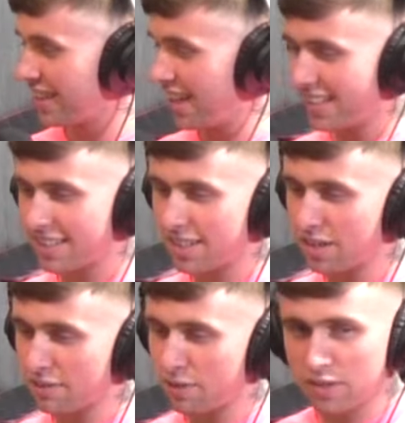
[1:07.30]
Yeah,
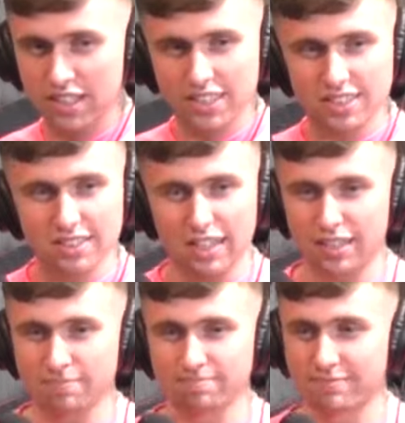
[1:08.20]
looking forward to this.
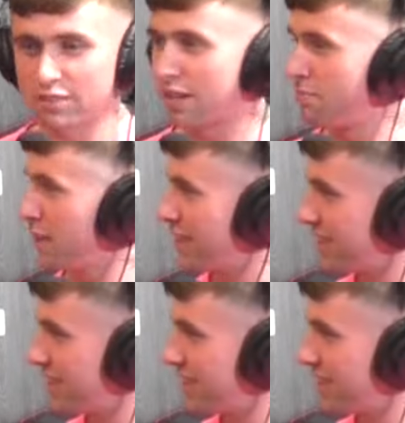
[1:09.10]
Uh, thanks for having me.